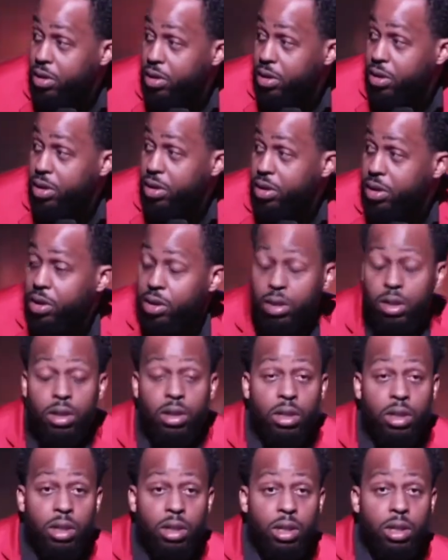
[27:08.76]

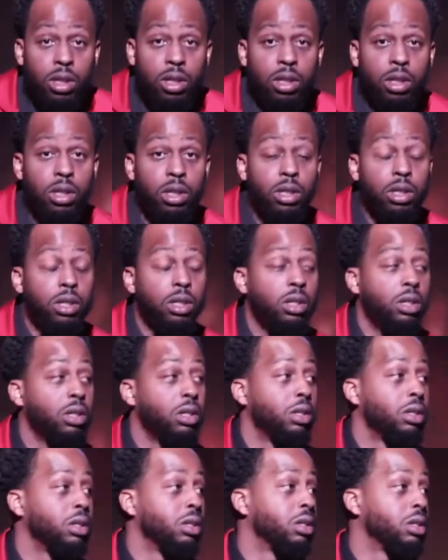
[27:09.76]

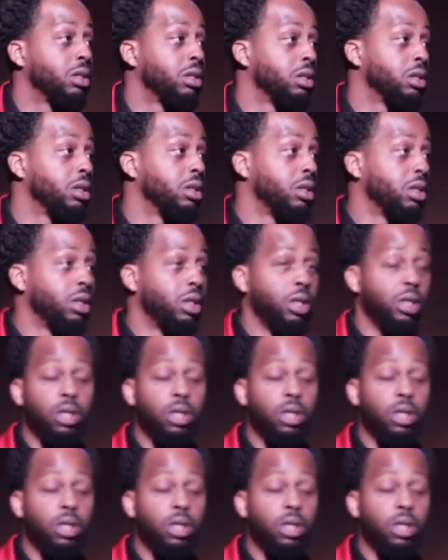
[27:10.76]
[no speech]